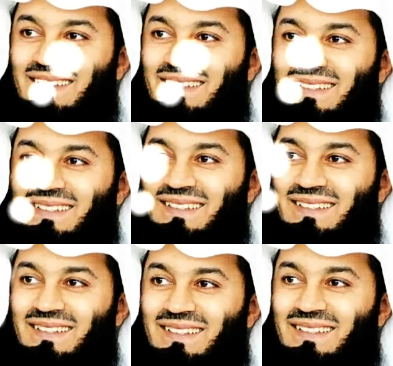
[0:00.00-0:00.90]
Allah
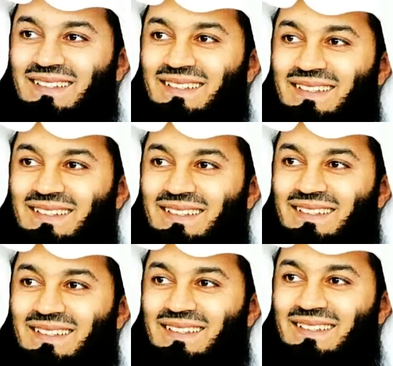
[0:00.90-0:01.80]
says, I made it
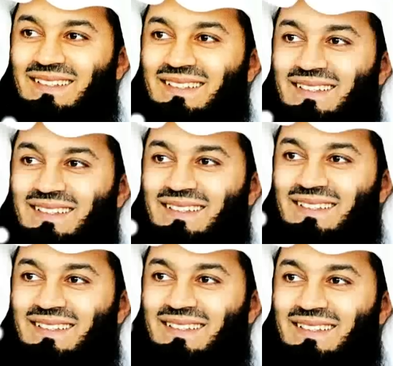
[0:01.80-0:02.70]
simple for you and
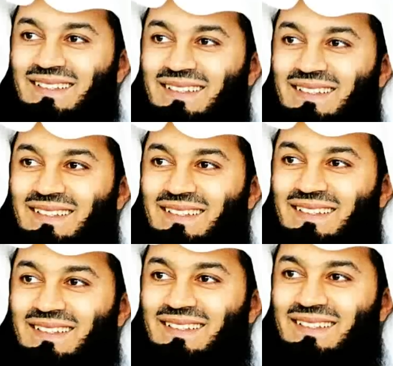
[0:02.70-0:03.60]
easy for you
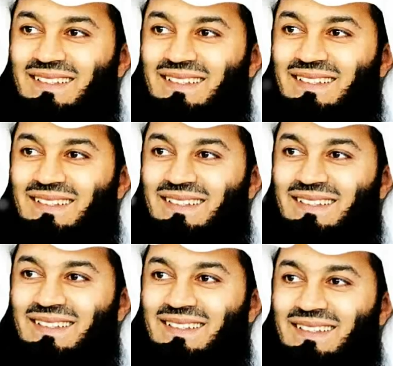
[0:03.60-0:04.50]
to get it done
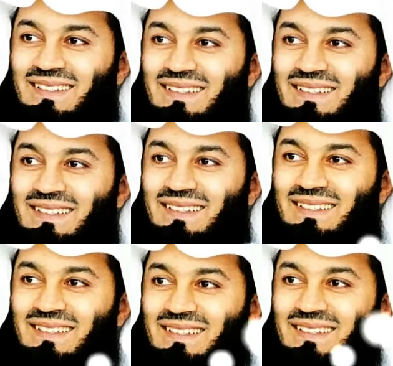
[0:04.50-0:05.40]
legitimately,
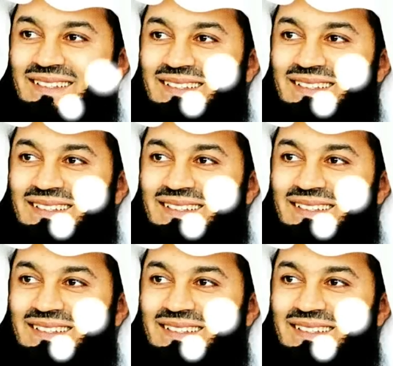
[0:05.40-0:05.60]
legally.